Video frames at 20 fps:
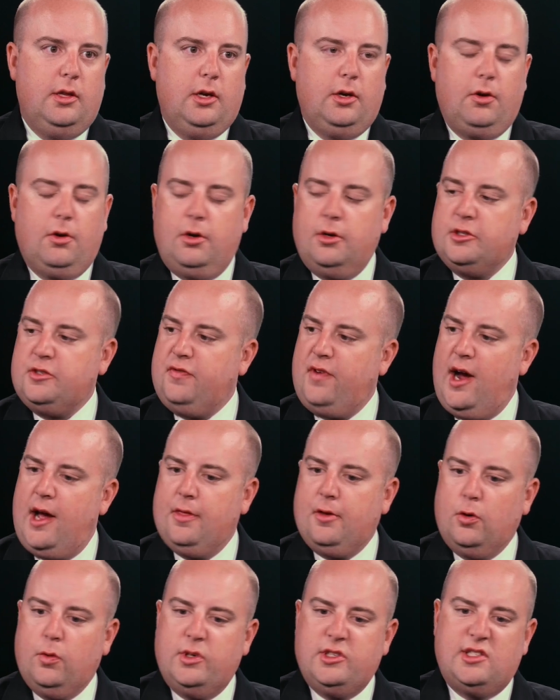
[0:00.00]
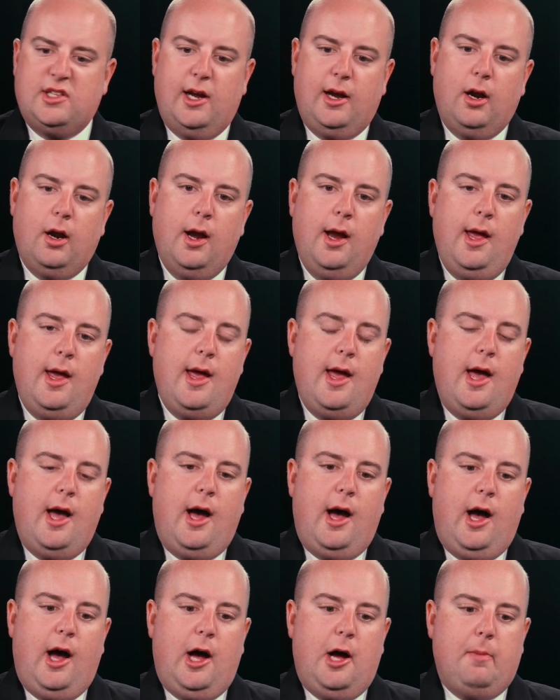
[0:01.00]
The girl's father was there,
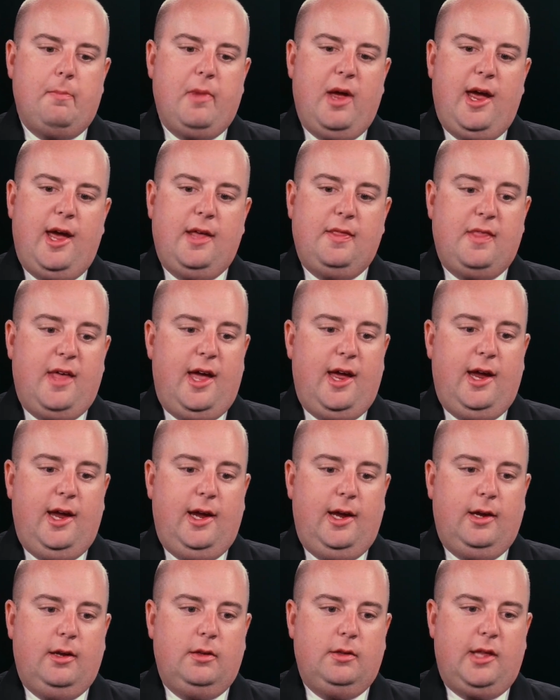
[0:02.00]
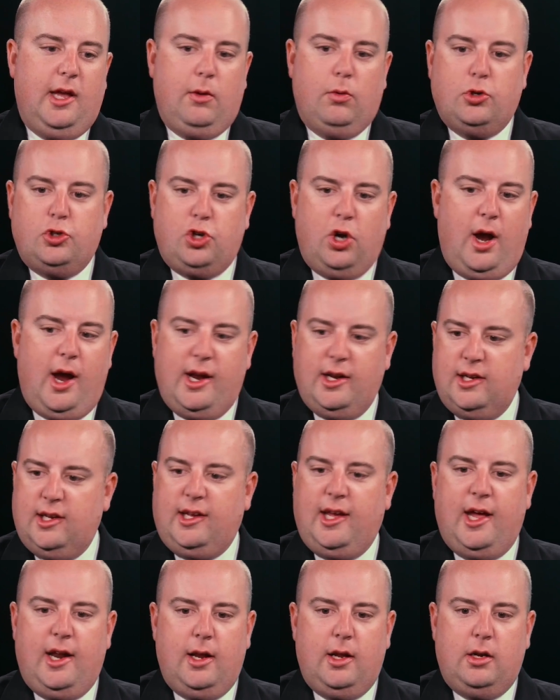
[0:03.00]
and they were trying to
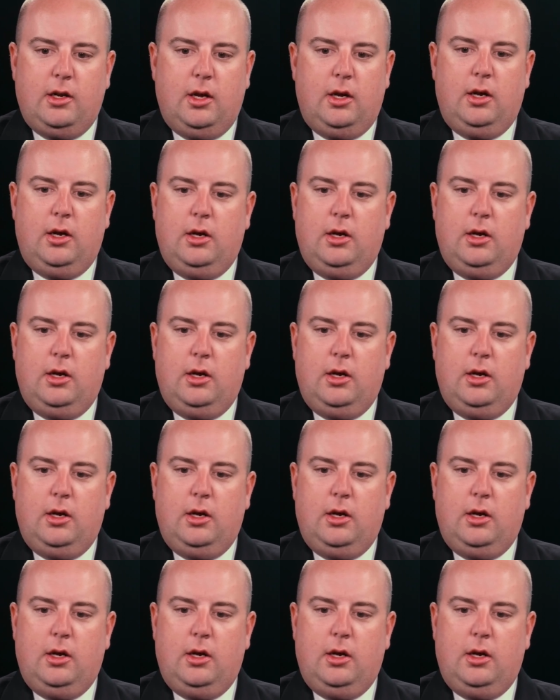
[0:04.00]
get an